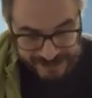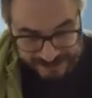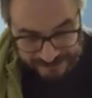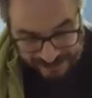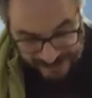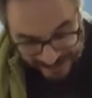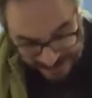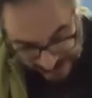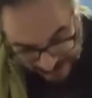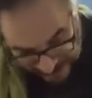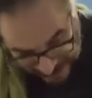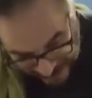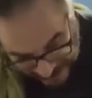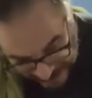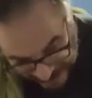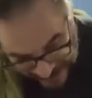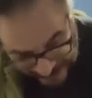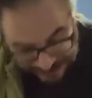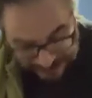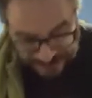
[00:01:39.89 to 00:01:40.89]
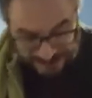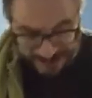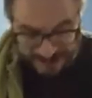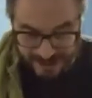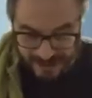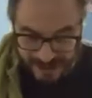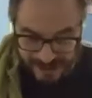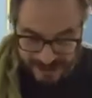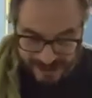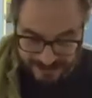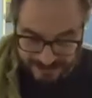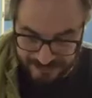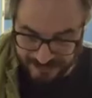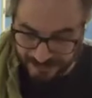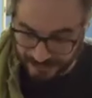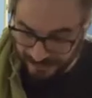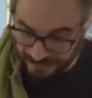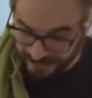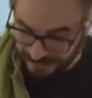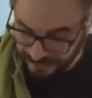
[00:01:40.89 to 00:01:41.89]
video games and a
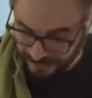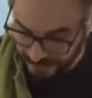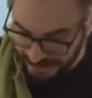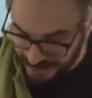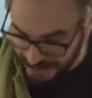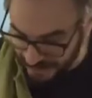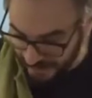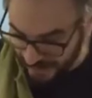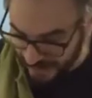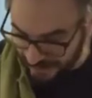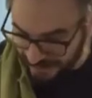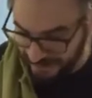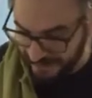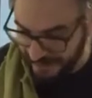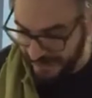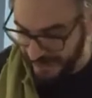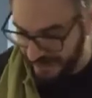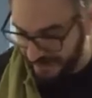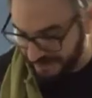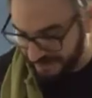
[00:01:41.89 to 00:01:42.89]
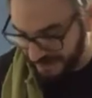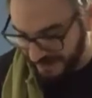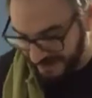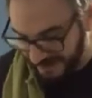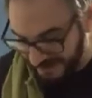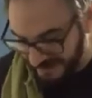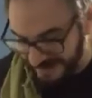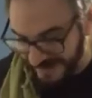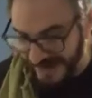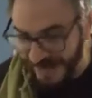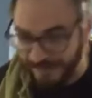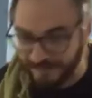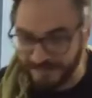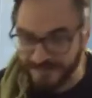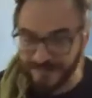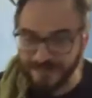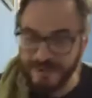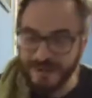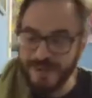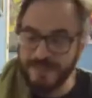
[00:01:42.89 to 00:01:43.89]
console and some joysticks and an
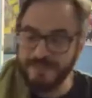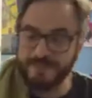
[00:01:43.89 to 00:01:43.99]
adapter,